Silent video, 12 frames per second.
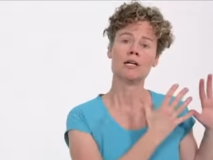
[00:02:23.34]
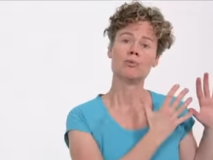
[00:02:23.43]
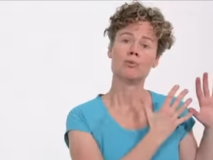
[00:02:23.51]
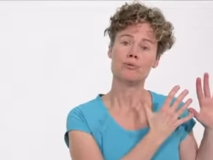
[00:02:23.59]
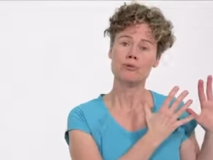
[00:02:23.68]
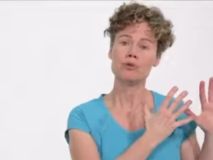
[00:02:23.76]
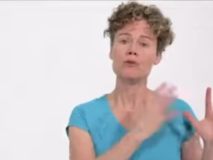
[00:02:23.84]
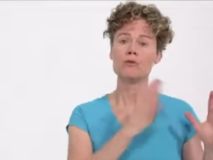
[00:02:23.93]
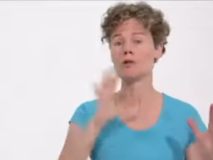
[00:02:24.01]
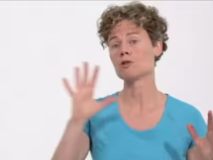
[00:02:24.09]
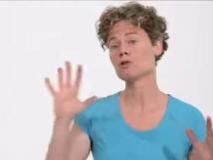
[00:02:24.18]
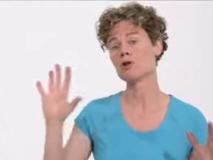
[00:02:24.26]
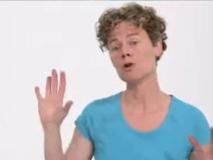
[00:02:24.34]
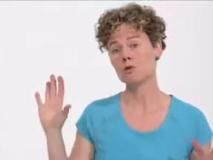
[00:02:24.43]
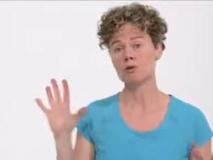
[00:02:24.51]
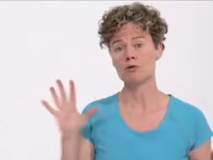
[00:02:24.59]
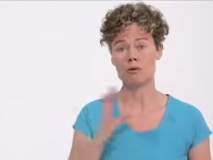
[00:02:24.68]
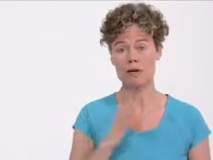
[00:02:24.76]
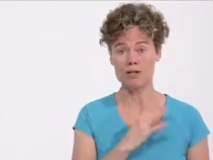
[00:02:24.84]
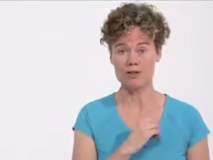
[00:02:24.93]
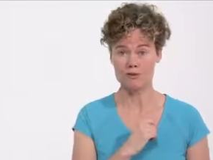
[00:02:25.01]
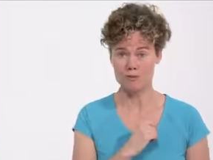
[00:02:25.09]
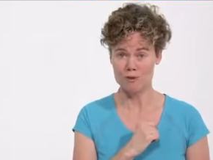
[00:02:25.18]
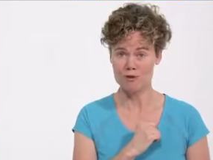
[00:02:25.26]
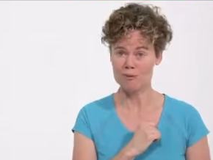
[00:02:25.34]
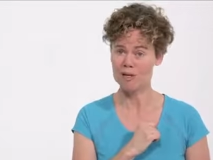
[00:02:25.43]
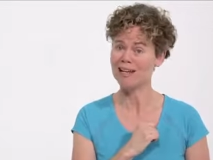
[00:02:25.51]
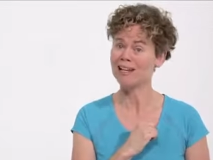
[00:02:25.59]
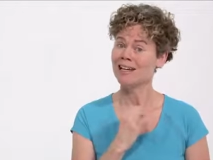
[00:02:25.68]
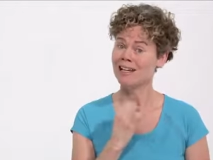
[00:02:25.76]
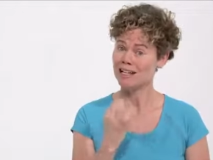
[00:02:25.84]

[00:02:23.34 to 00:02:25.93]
improve your total range of movement.